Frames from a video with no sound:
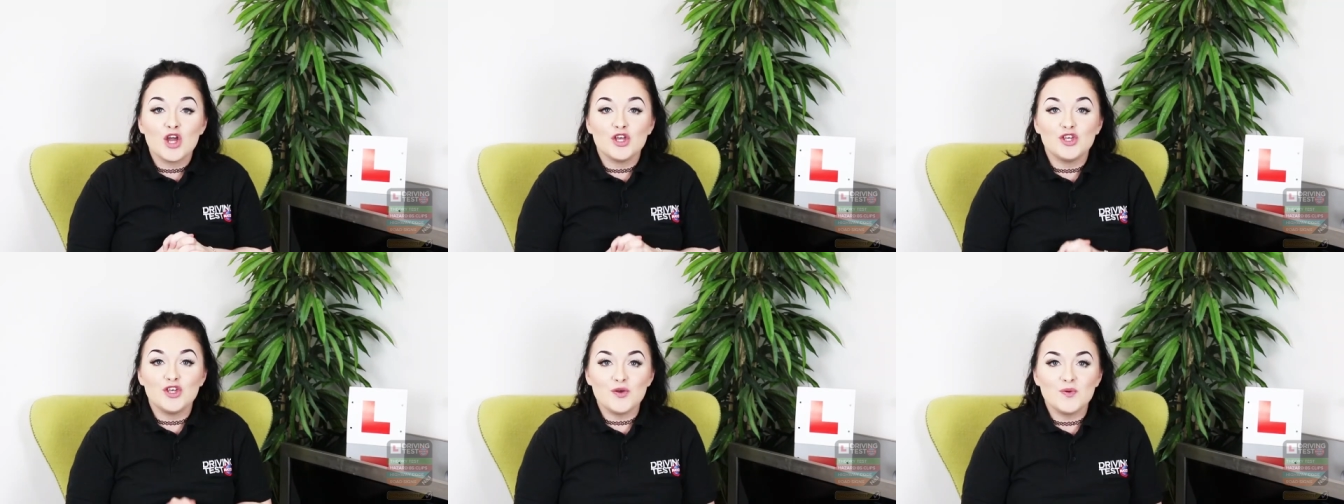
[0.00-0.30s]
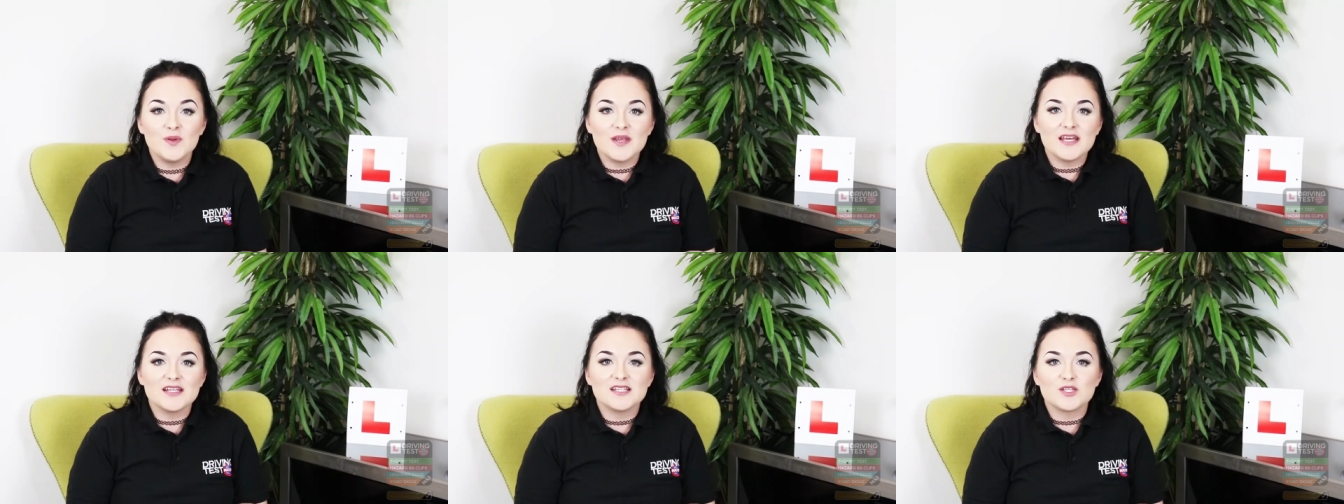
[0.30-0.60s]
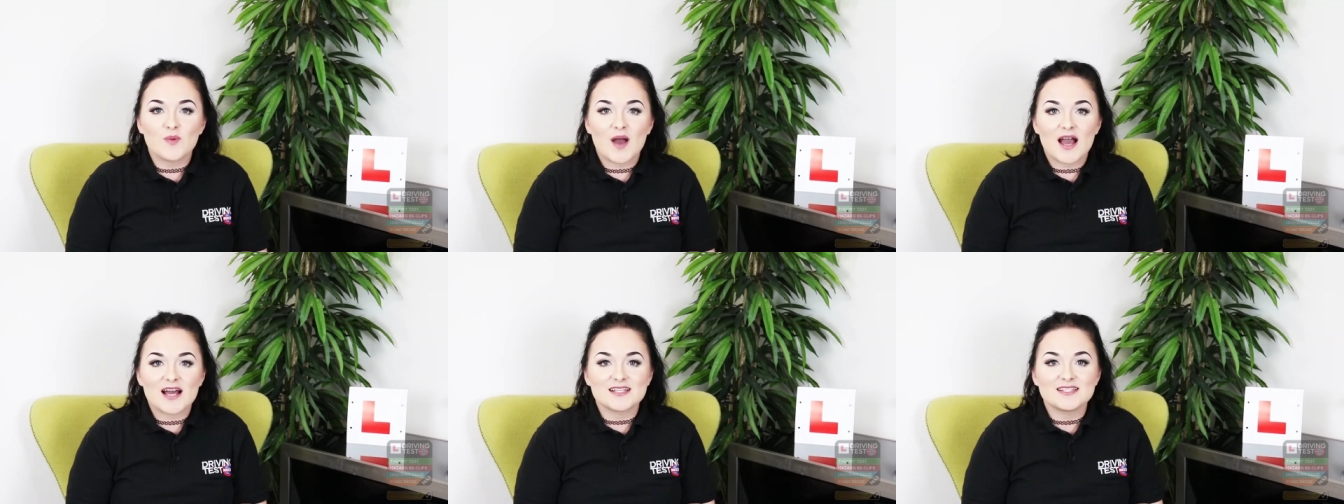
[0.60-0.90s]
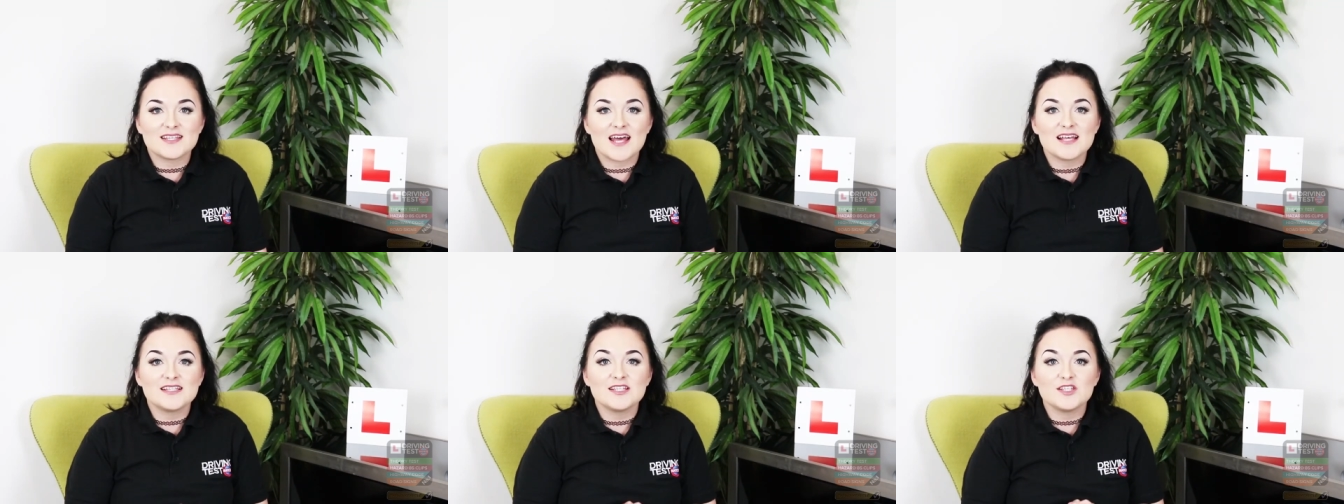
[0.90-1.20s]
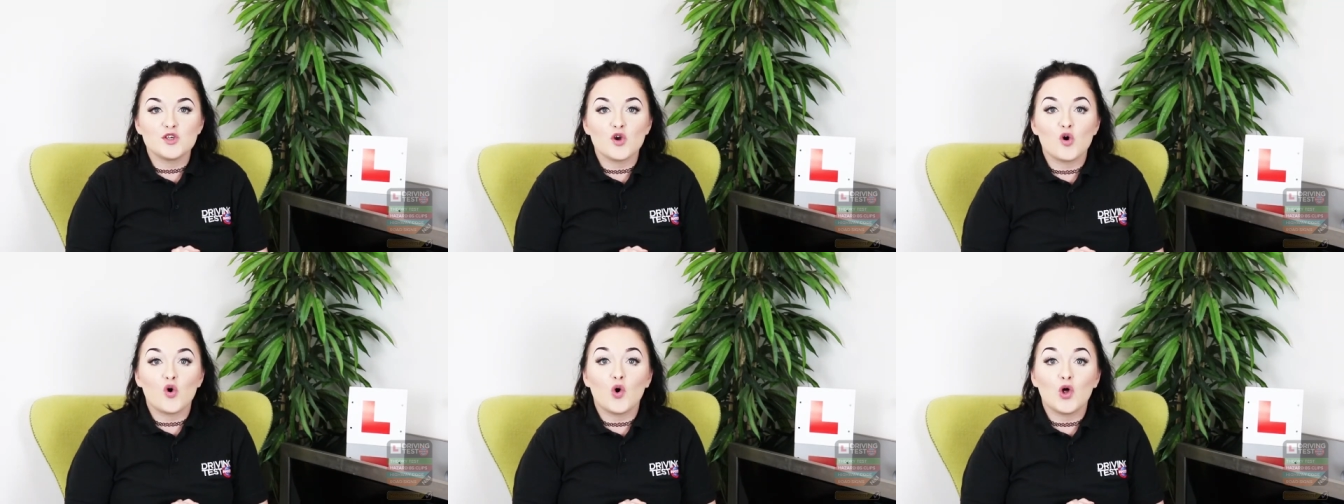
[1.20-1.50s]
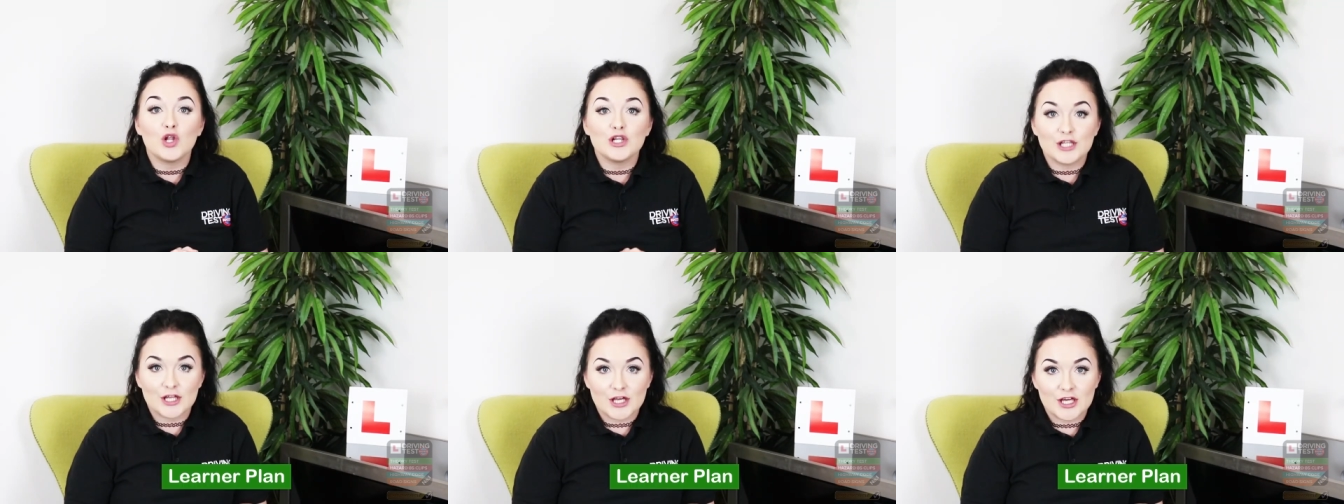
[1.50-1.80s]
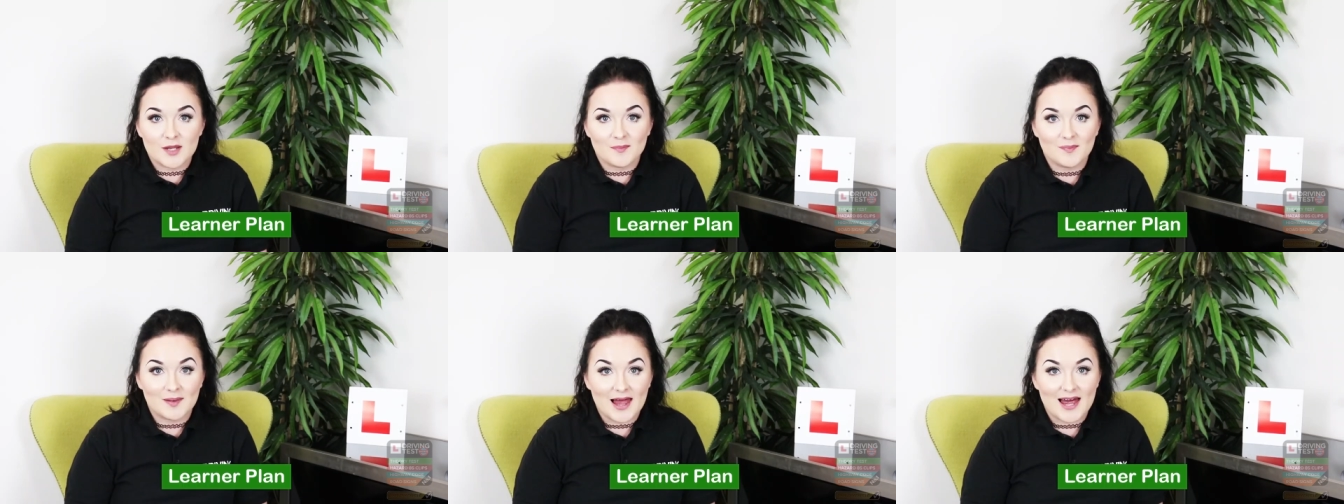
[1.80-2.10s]
you need to access your
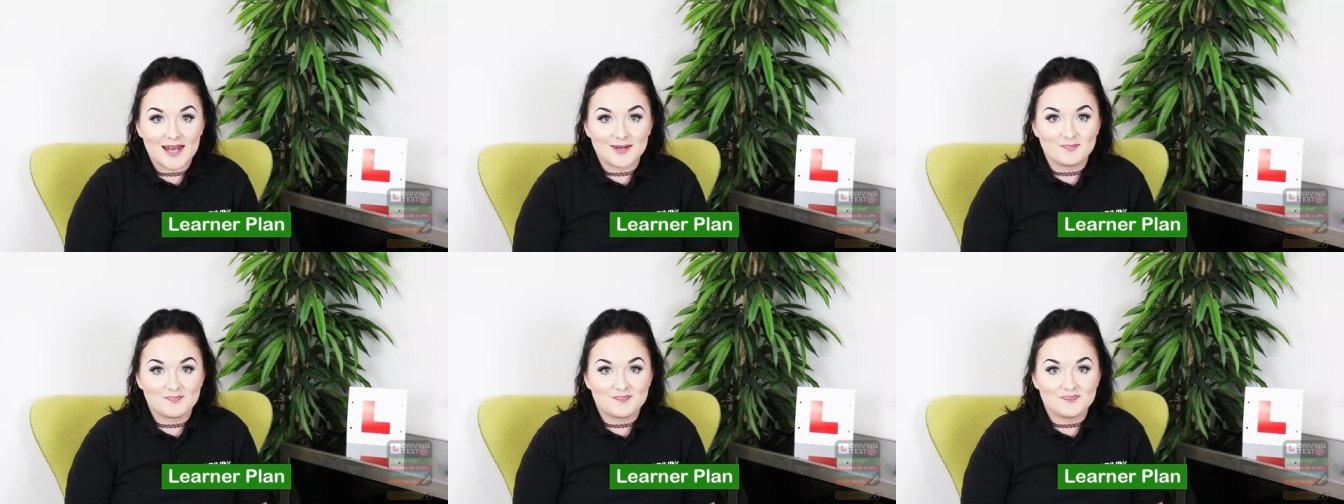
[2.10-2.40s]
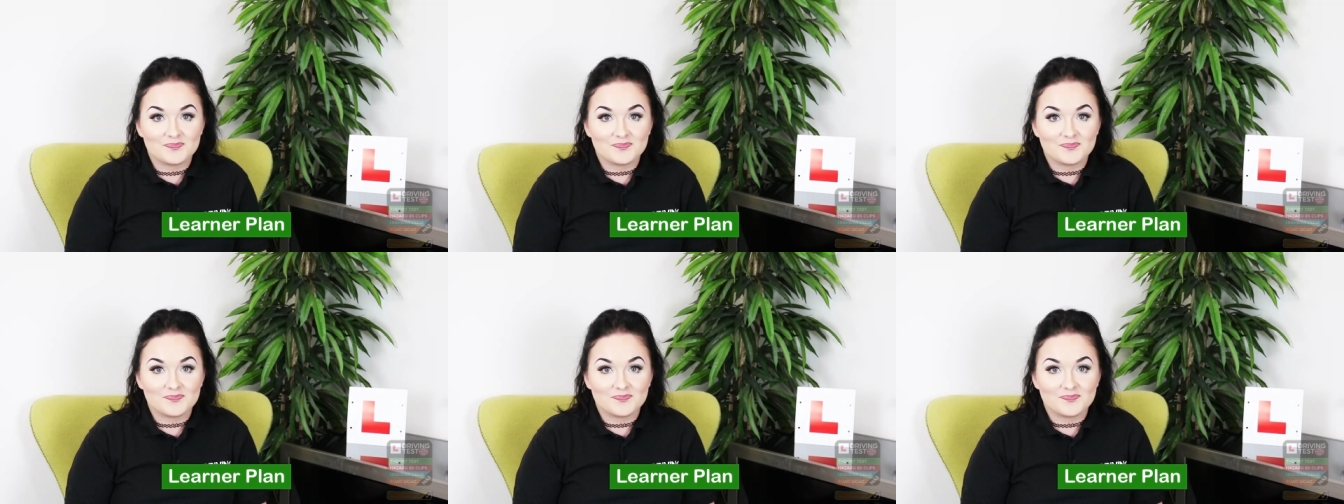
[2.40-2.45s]
learner plan.